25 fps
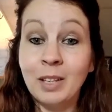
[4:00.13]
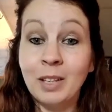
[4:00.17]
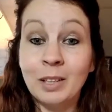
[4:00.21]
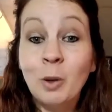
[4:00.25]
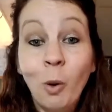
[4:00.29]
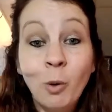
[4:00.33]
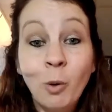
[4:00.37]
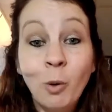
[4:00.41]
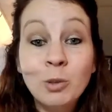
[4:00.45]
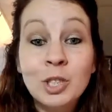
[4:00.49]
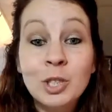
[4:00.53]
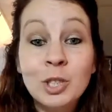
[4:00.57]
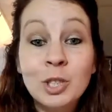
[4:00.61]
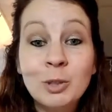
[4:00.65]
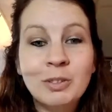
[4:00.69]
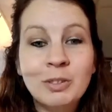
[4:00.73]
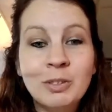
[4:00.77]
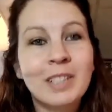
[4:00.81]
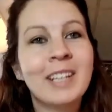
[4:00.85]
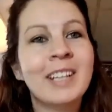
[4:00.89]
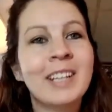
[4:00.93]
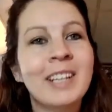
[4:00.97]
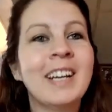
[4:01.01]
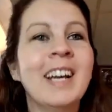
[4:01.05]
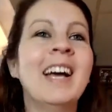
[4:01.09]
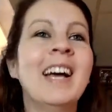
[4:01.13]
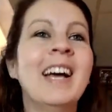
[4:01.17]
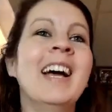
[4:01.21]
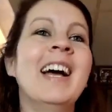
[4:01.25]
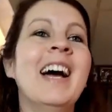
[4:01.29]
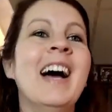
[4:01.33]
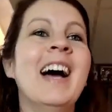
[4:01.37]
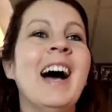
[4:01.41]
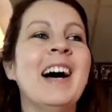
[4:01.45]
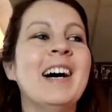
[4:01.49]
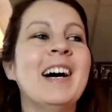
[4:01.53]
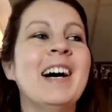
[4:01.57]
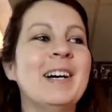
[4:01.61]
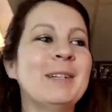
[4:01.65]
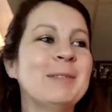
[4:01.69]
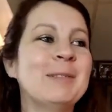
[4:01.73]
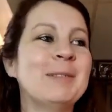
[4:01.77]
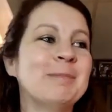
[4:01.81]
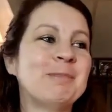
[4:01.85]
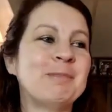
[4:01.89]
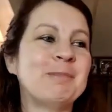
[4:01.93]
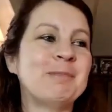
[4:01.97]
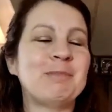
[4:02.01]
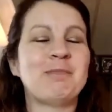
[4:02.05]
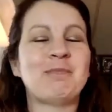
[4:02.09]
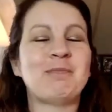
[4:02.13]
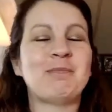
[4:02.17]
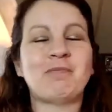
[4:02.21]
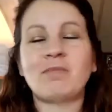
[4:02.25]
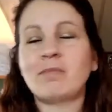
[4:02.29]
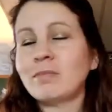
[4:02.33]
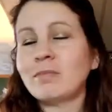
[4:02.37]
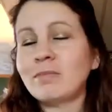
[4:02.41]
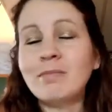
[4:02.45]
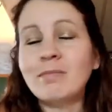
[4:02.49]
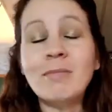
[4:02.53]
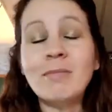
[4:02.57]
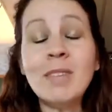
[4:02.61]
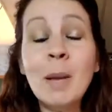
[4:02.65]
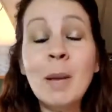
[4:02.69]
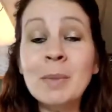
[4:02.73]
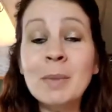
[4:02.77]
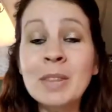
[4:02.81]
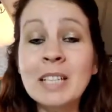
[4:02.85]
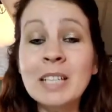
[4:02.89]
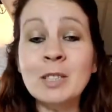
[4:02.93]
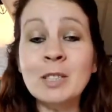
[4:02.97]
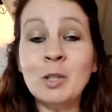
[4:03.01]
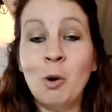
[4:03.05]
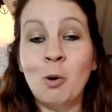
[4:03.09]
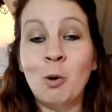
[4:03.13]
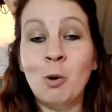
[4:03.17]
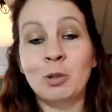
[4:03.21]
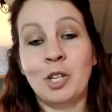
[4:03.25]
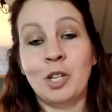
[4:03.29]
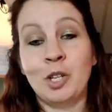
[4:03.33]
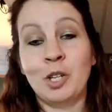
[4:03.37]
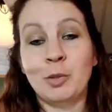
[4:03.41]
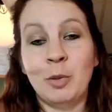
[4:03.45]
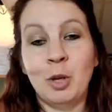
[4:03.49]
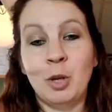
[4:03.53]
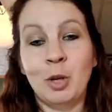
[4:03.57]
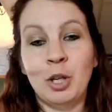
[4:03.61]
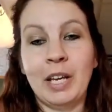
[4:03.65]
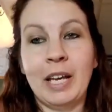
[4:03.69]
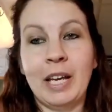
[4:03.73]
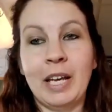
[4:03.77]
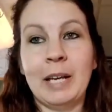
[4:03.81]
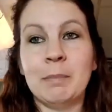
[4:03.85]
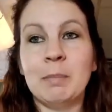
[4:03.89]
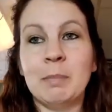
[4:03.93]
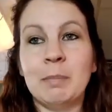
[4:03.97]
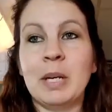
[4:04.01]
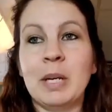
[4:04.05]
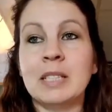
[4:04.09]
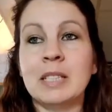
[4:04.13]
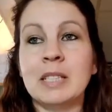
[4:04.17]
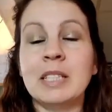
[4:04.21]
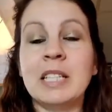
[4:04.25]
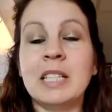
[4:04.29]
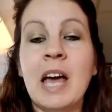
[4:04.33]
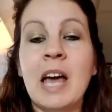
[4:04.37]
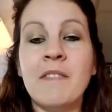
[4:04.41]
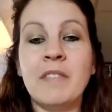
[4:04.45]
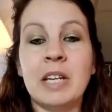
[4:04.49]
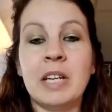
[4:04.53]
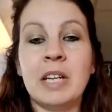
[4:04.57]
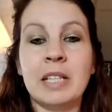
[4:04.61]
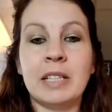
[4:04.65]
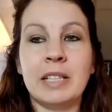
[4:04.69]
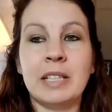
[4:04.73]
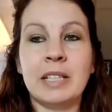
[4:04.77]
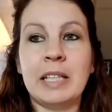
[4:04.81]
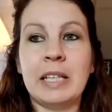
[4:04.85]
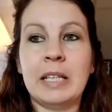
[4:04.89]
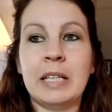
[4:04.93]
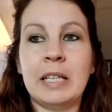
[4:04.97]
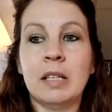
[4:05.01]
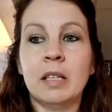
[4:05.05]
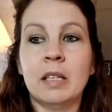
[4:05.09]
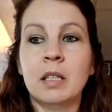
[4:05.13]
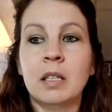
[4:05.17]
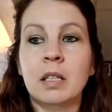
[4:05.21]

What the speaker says: told you. But that's a whole nother ball game. But it's definitely